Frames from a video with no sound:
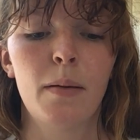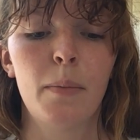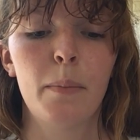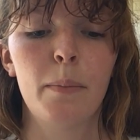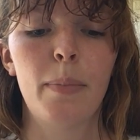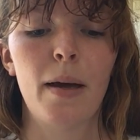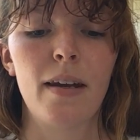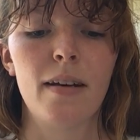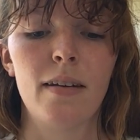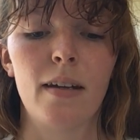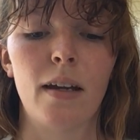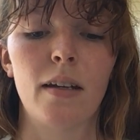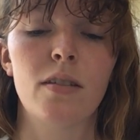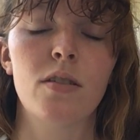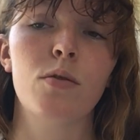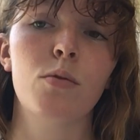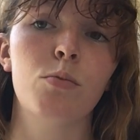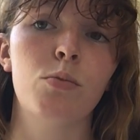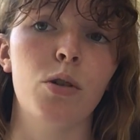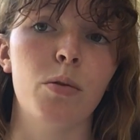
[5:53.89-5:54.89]
bed
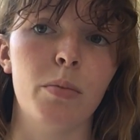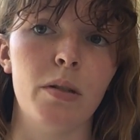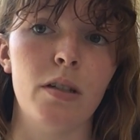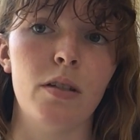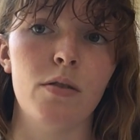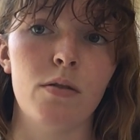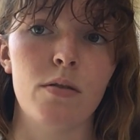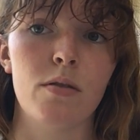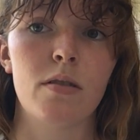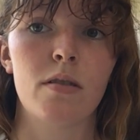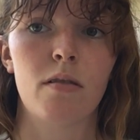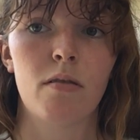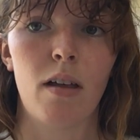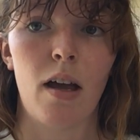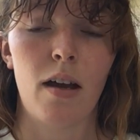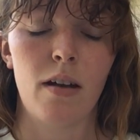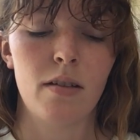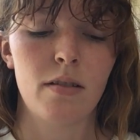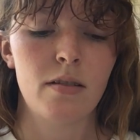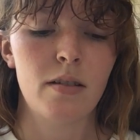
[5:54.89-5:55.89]
nets will be used
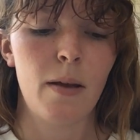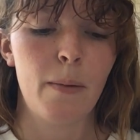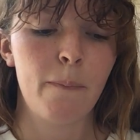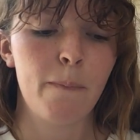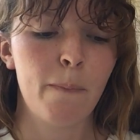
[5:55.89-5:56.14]
less.